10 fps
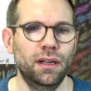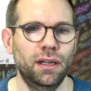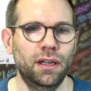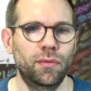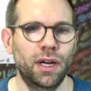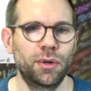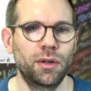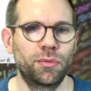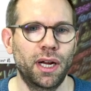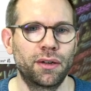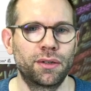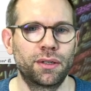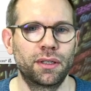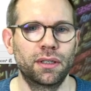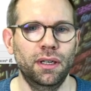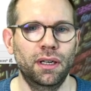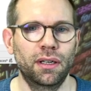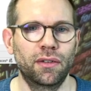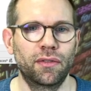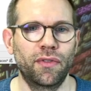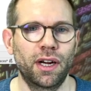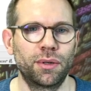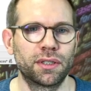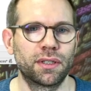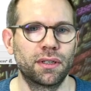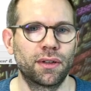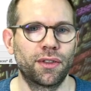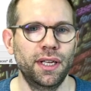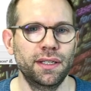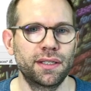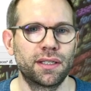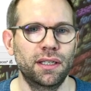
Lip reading: where we render various things.